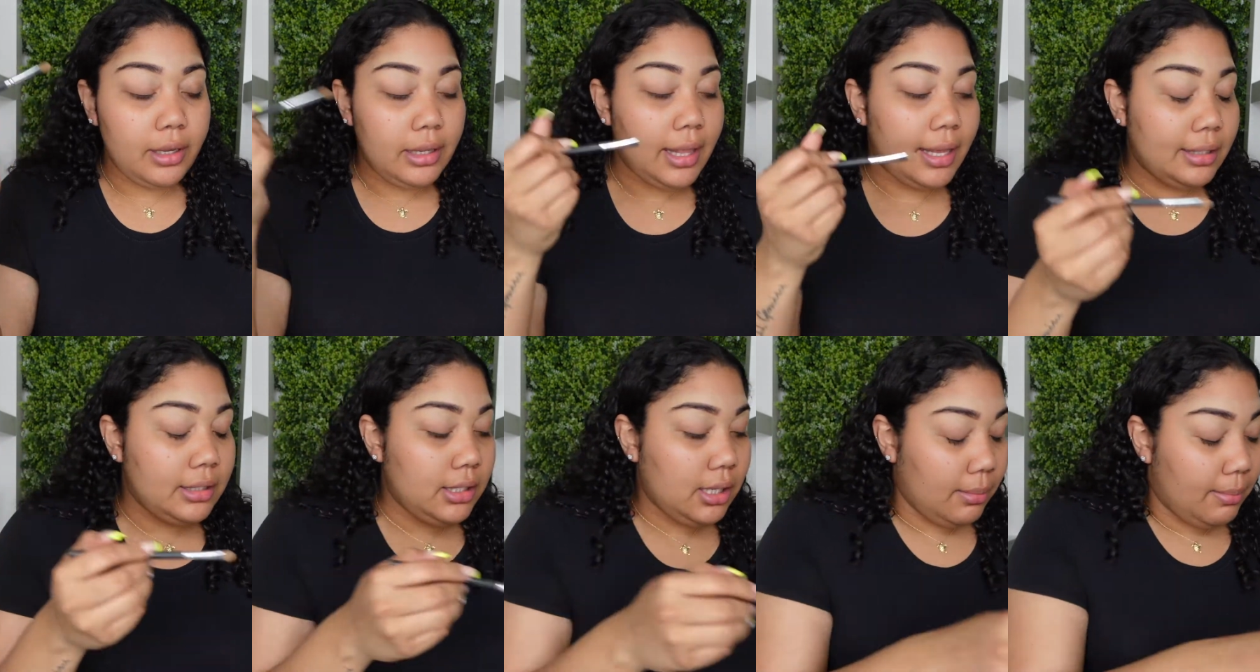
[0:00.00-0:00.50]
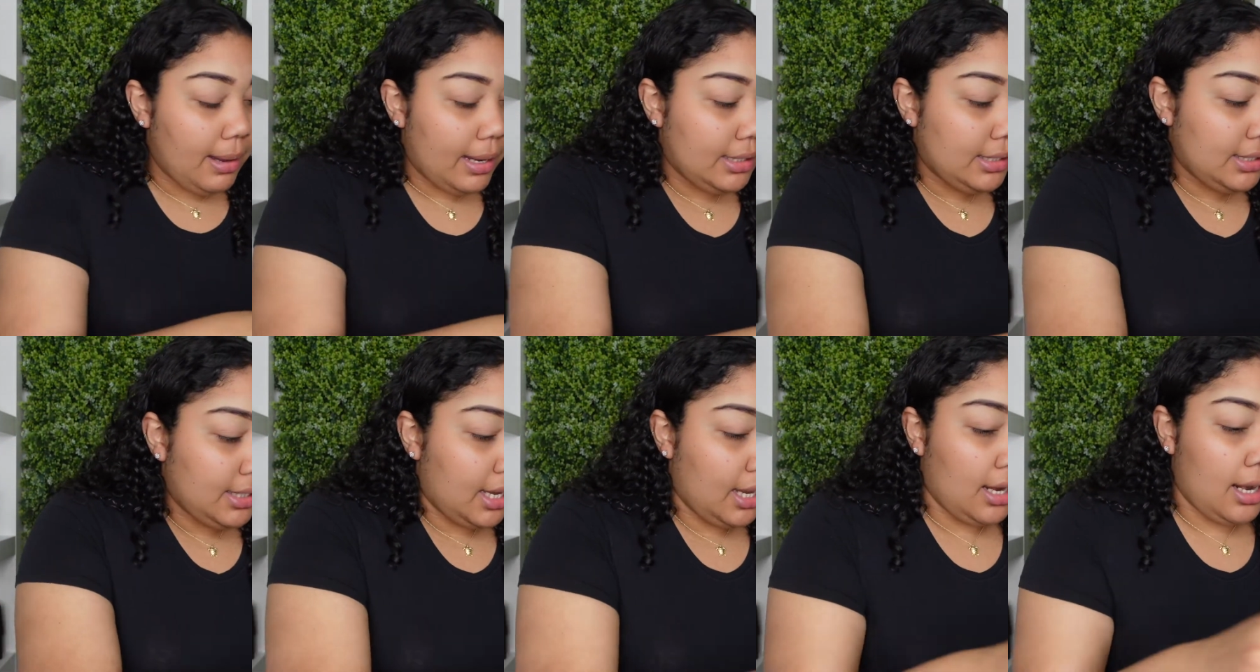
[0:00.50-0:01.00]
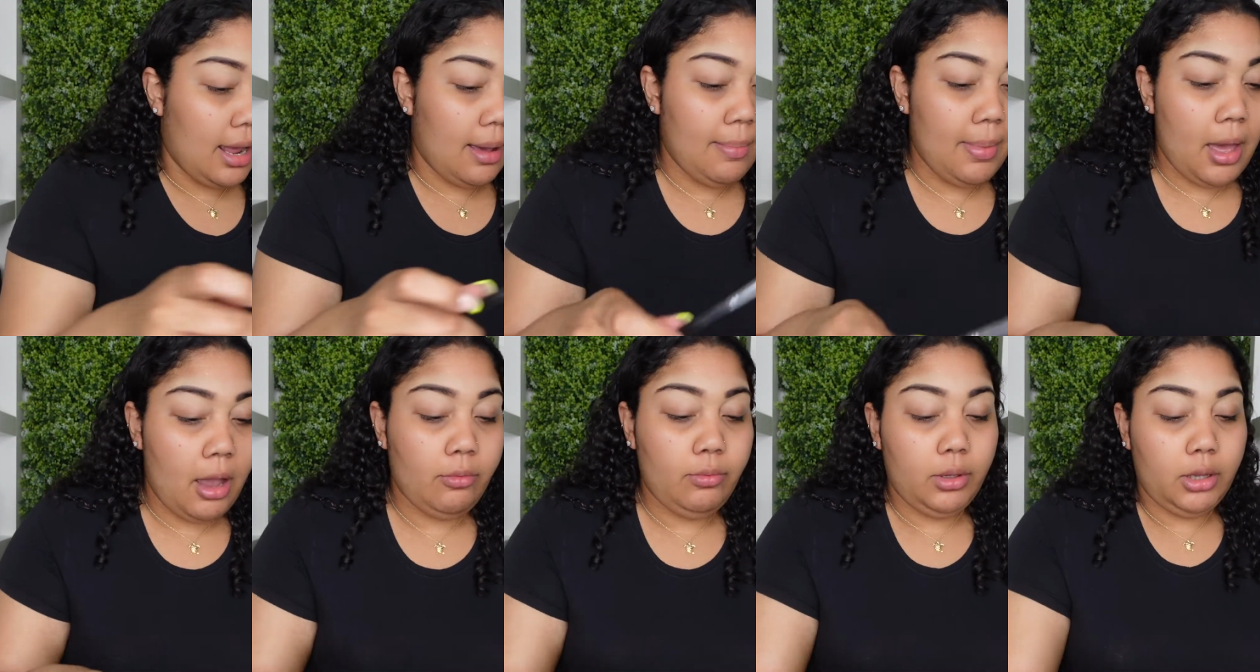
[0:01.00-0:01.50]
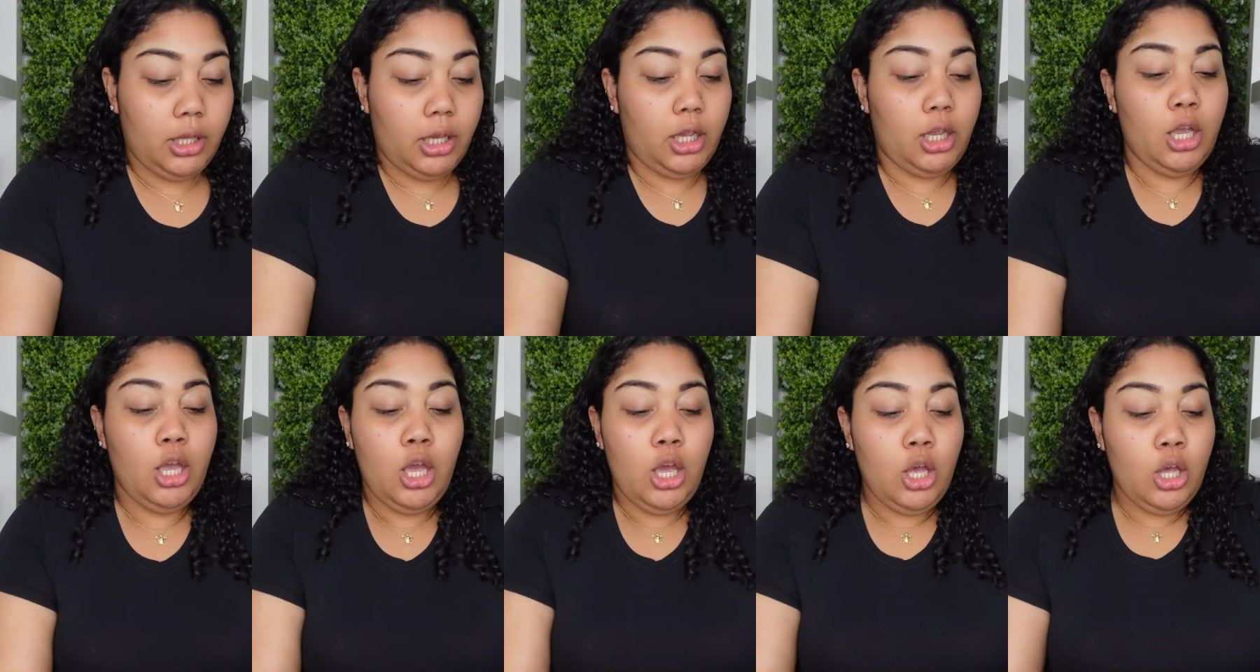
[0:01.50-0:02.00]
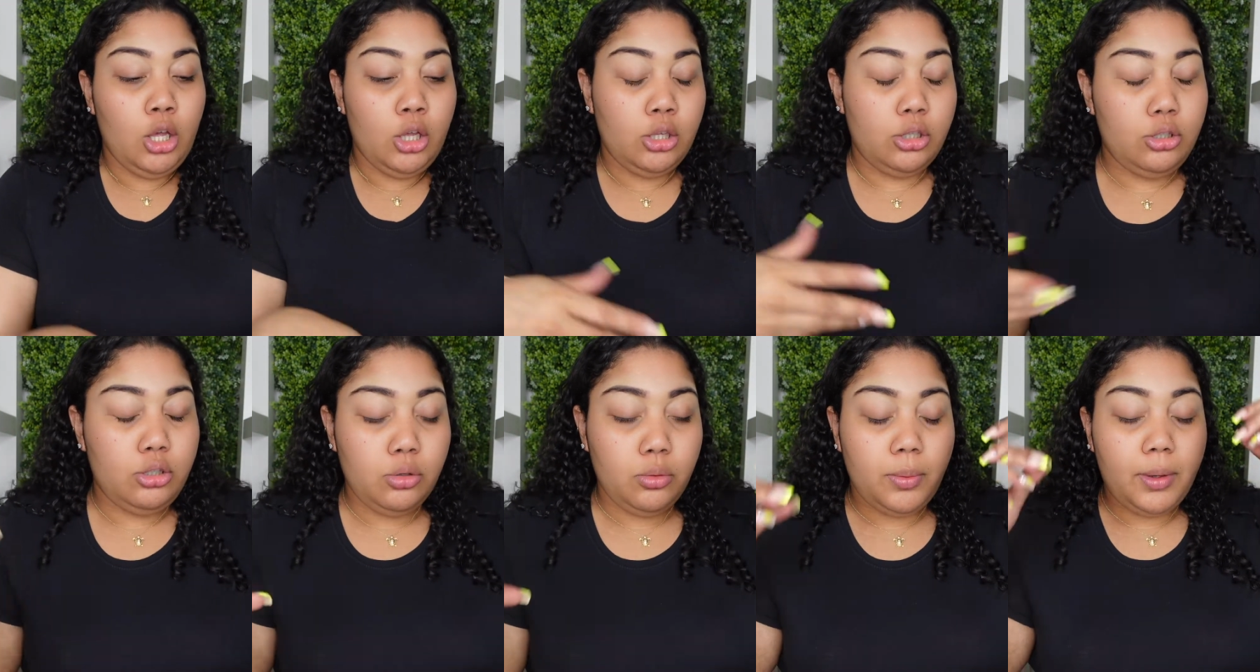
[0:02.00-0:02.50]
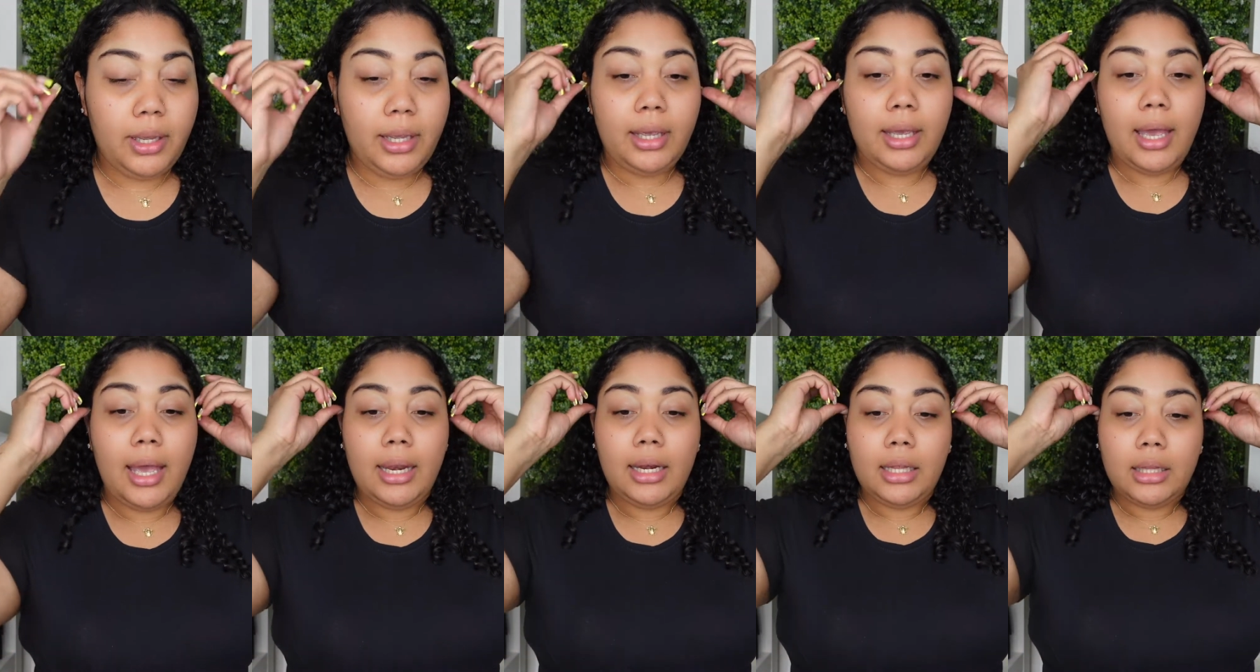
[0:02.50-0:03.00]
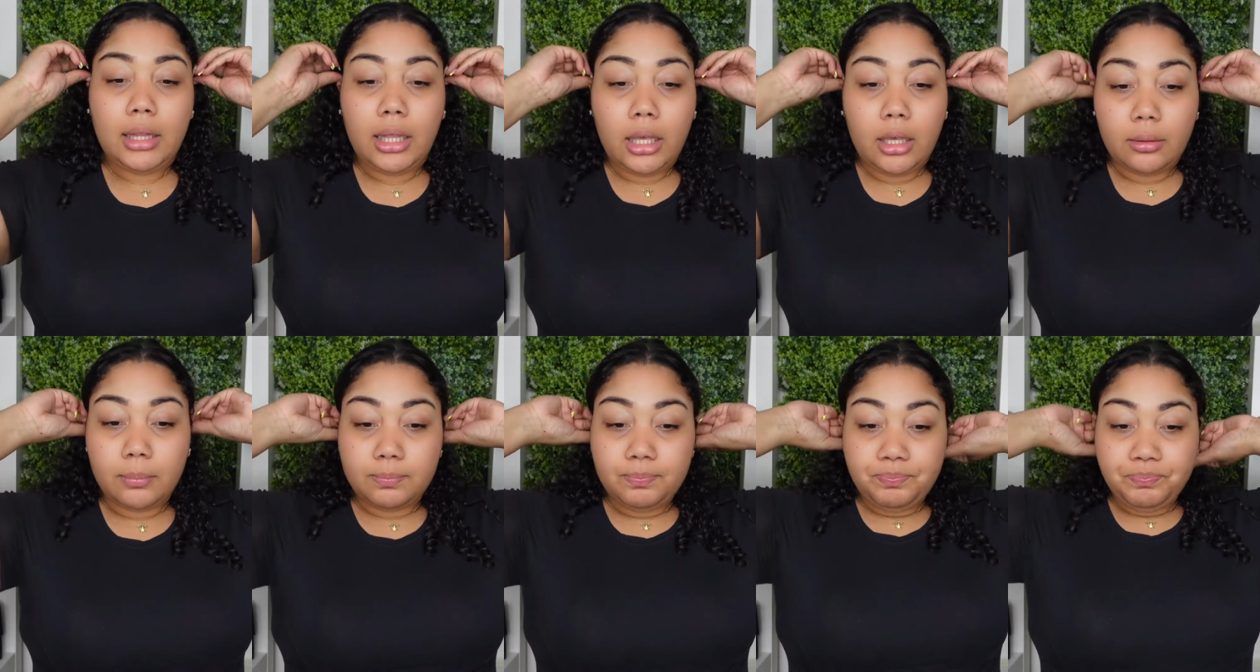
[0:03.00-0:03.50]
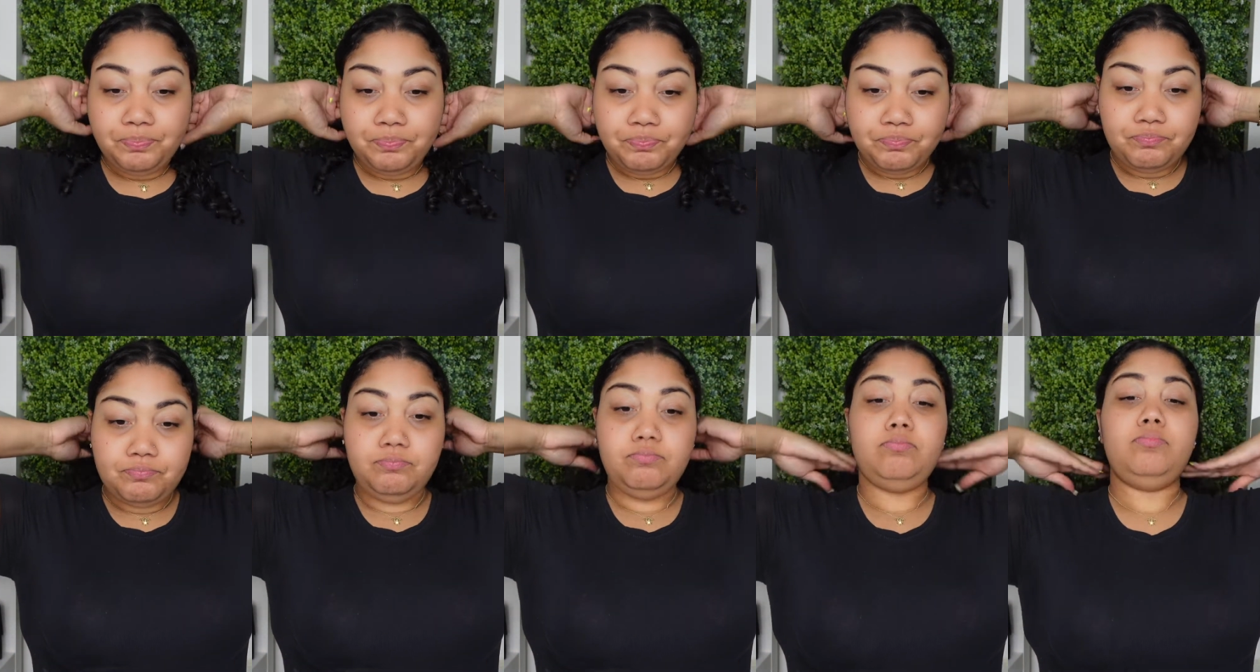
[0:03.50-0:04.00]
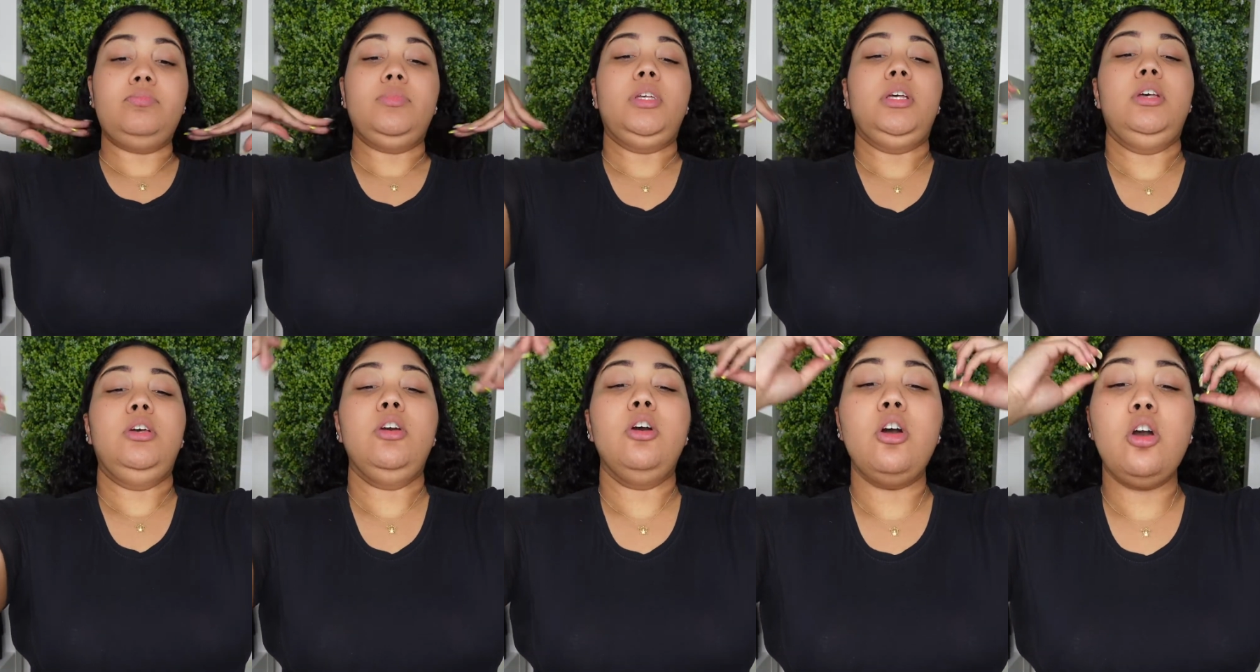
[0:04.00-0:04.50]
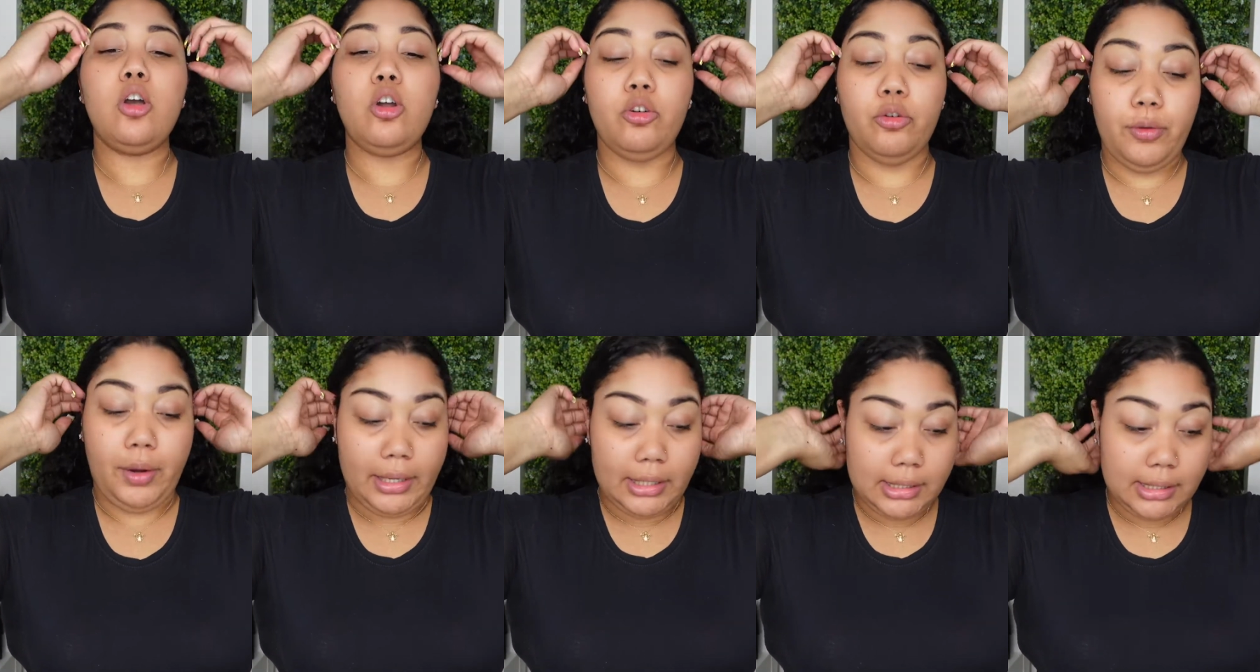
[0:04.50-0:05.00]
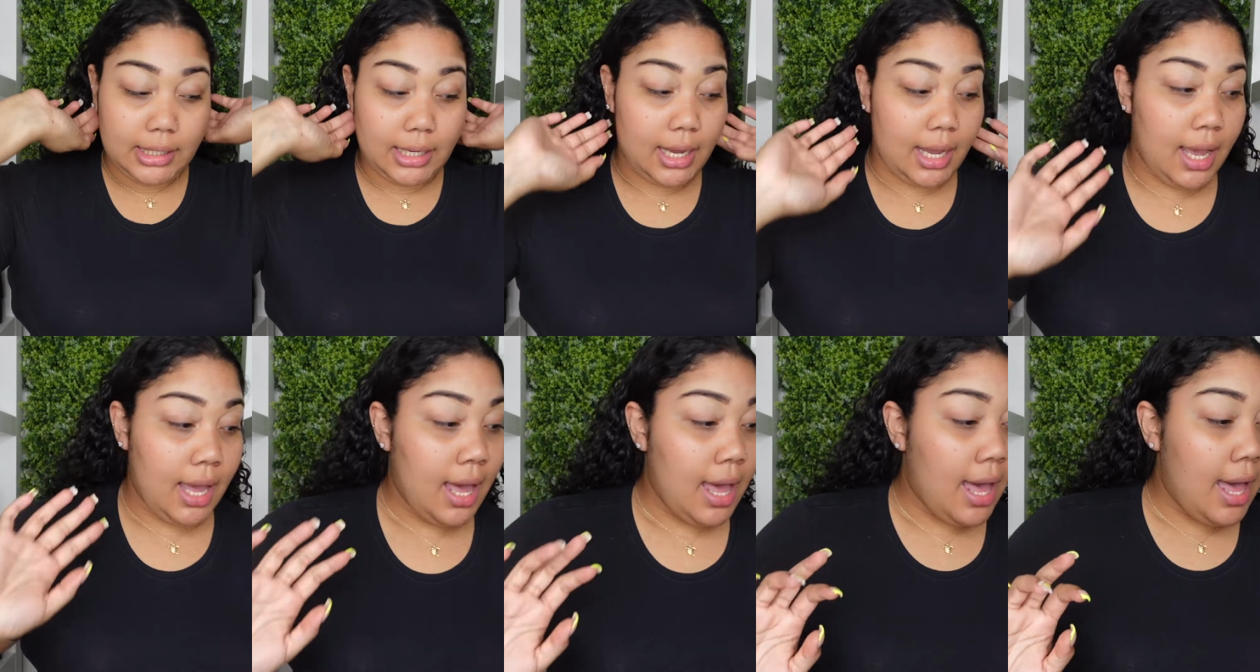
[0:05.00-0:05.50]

like to my skin. I'm not really doing anything crazy.